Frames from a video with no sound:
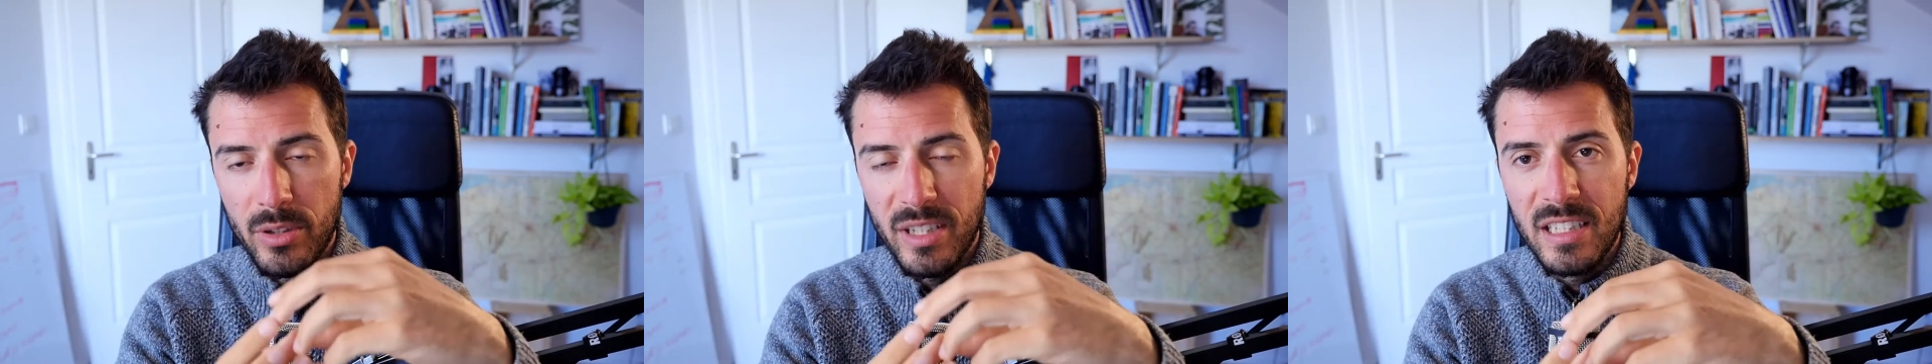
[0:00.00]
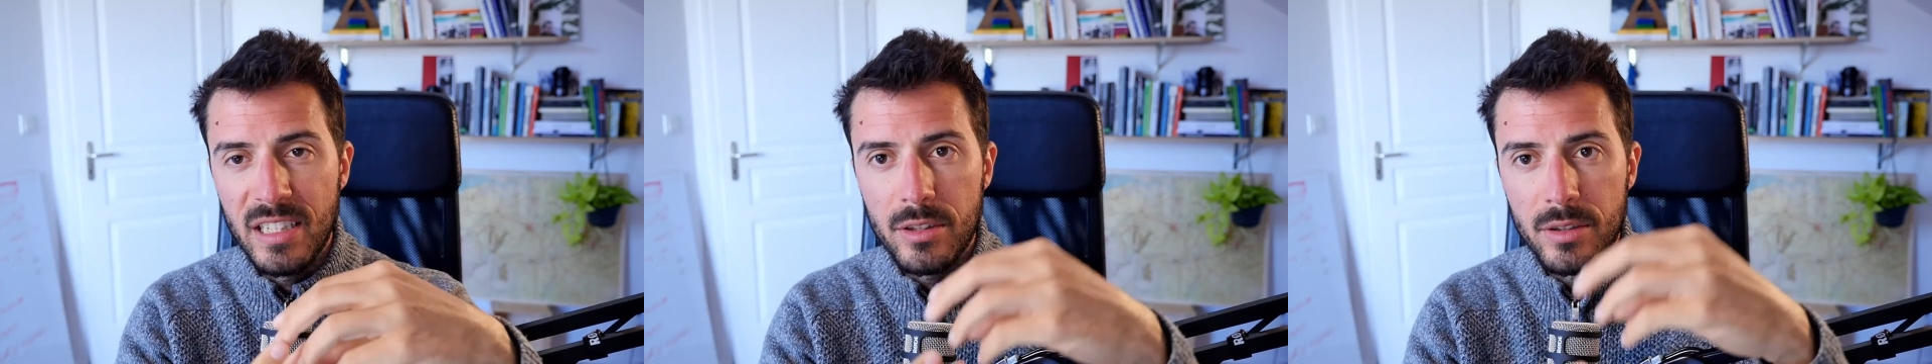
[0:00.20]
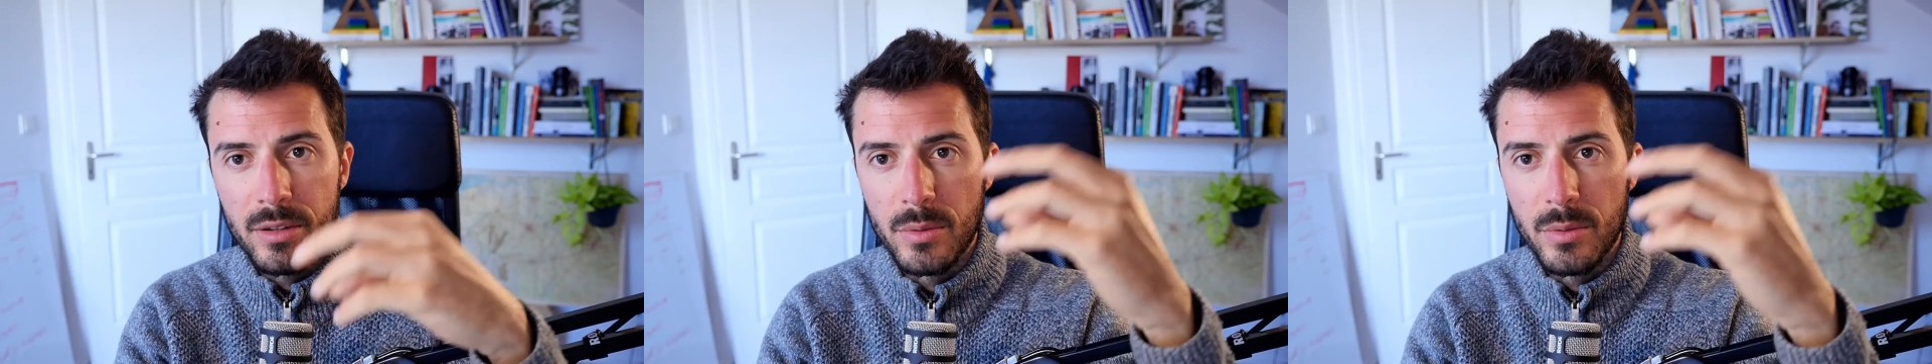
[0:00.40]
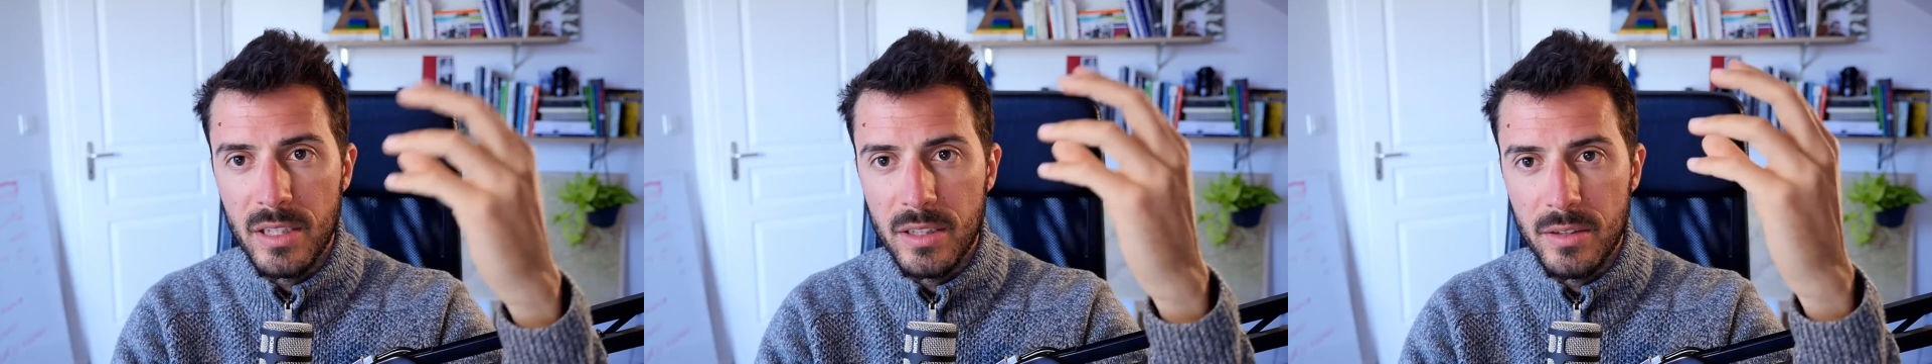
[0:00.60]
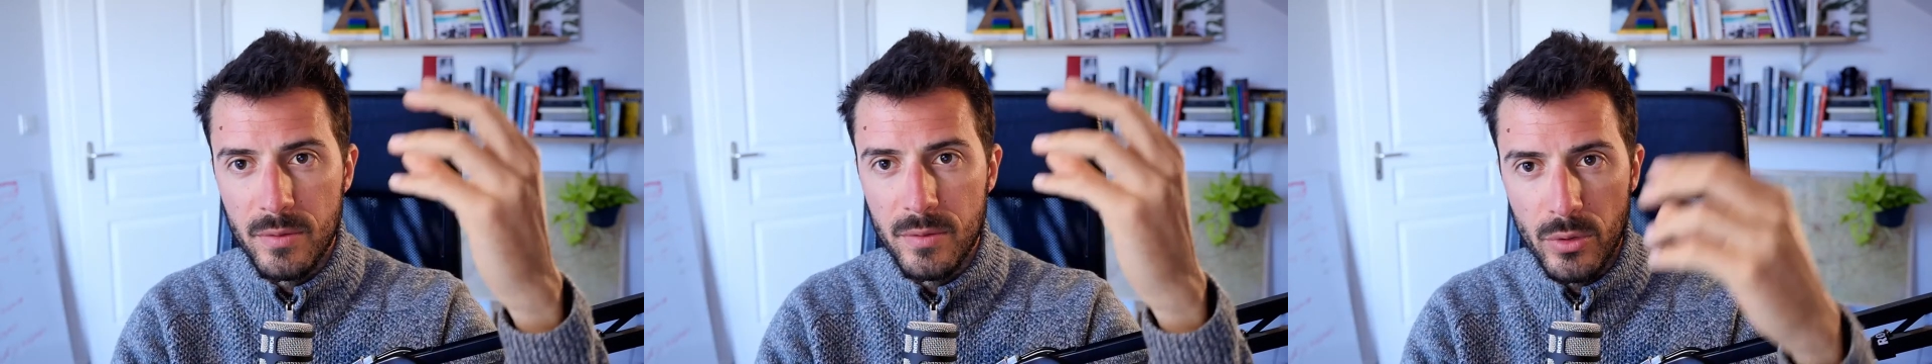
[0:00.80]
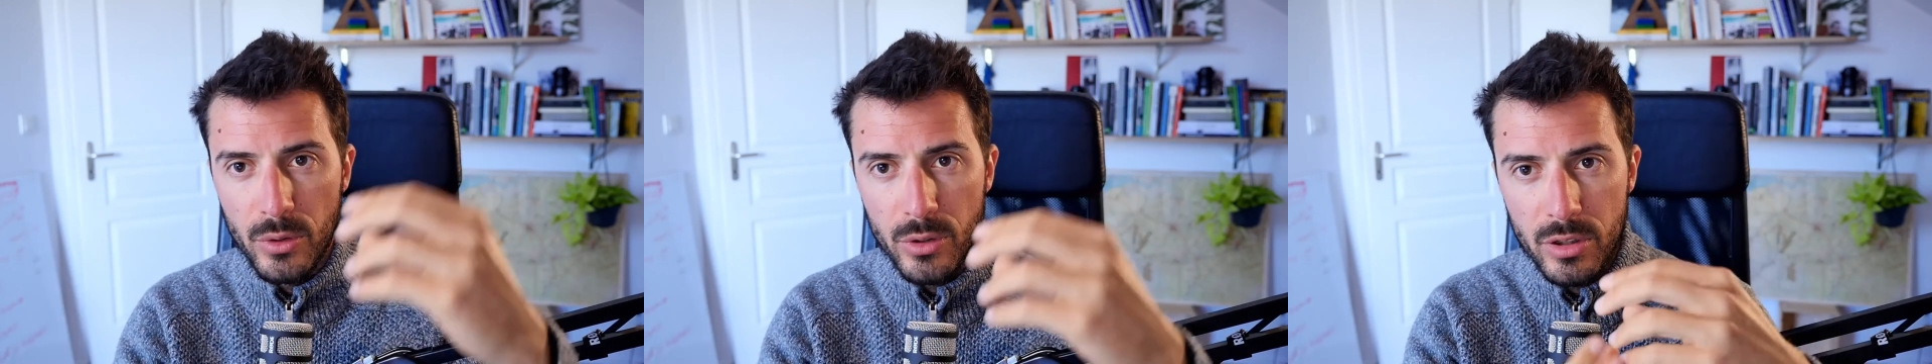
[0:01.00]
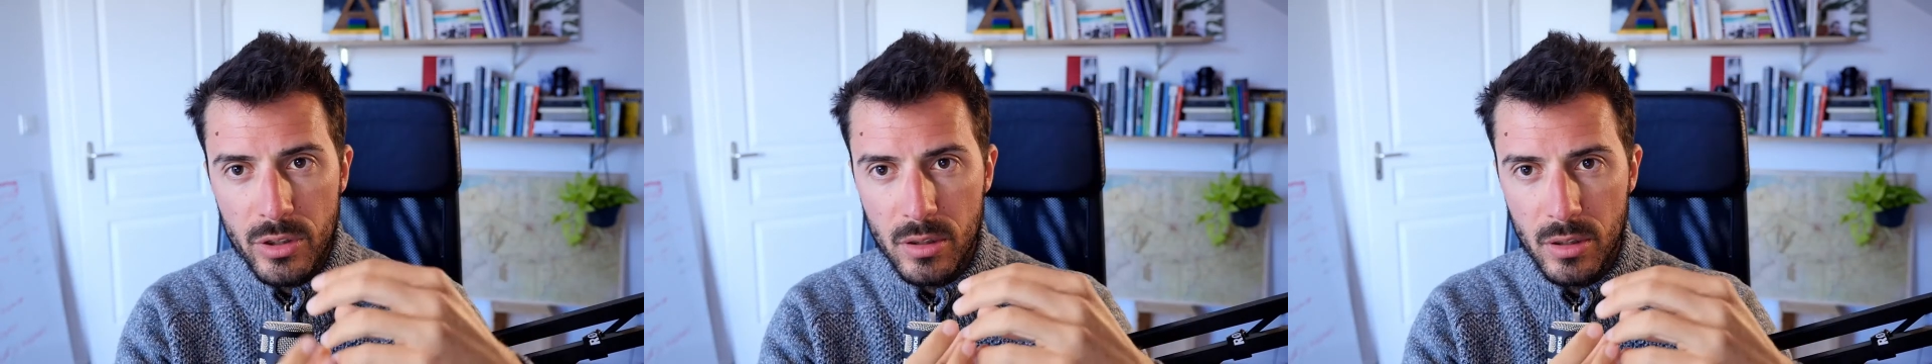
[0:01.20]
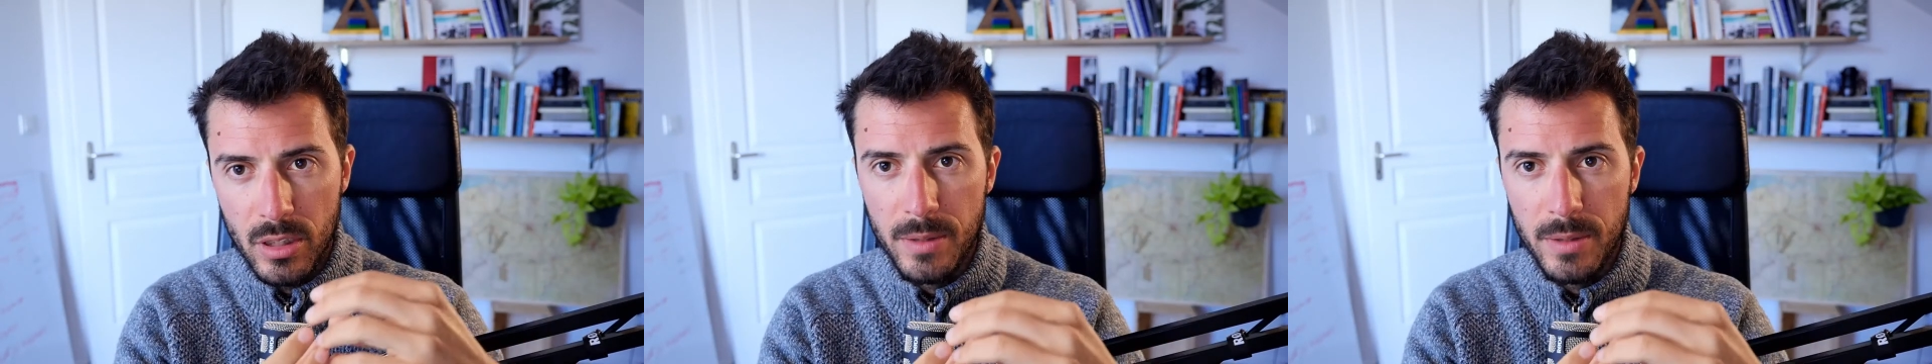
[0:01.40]
integrate
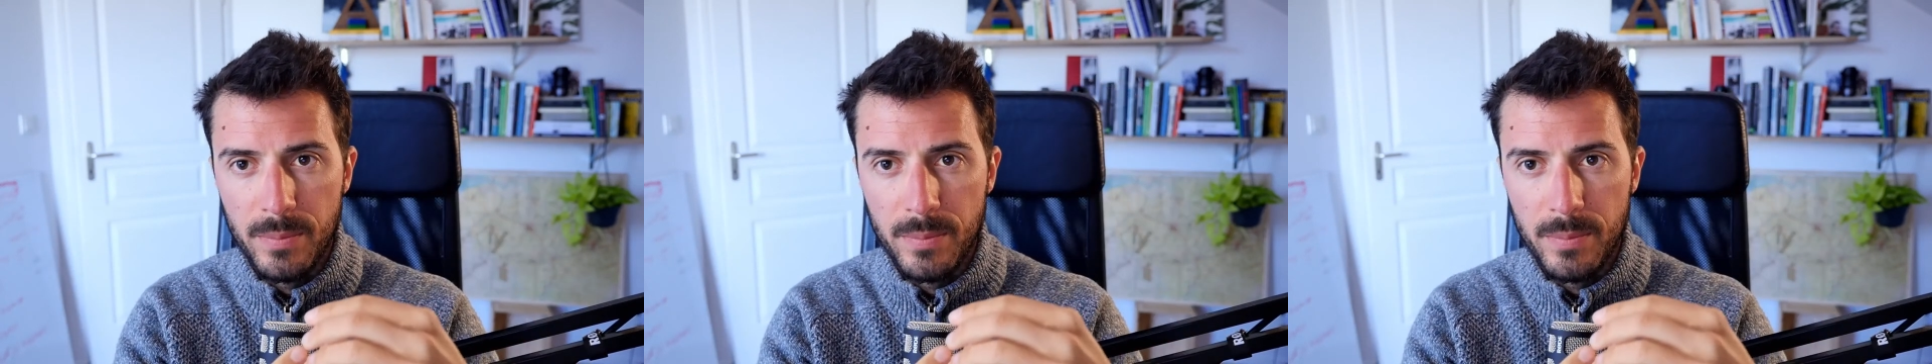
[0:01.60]
vertically